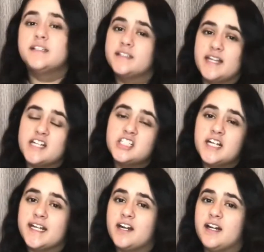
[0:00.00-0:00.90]
Then
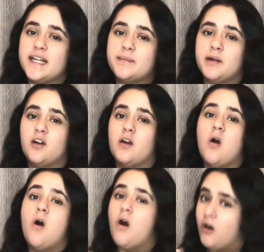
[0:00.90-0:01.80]
she started spilling
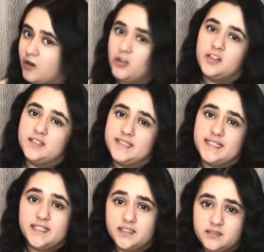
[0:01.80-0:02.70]
all of the
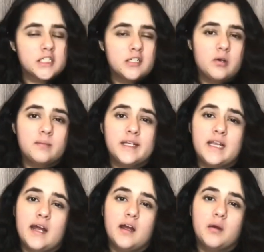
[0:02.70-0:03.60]
tea. She told me
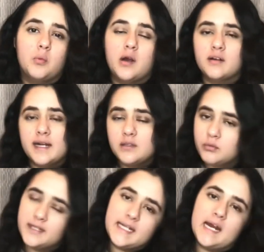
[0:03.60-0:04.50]
that while Kendall
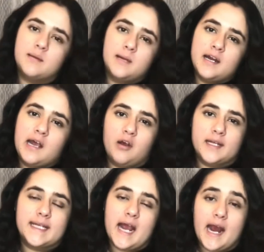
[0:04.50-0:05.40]
was at my
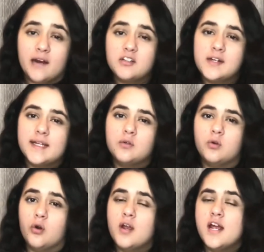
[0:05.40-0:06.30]
house after
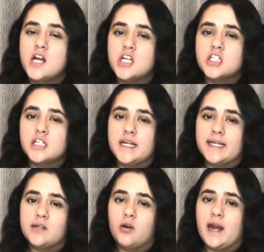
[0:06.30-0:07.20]
school, she
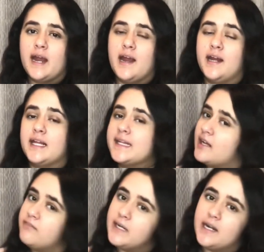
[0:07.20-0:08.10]
stole a
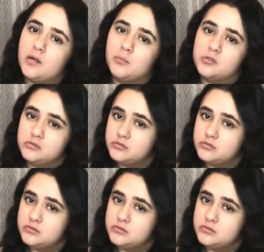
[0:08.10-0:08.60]
stuffed animal.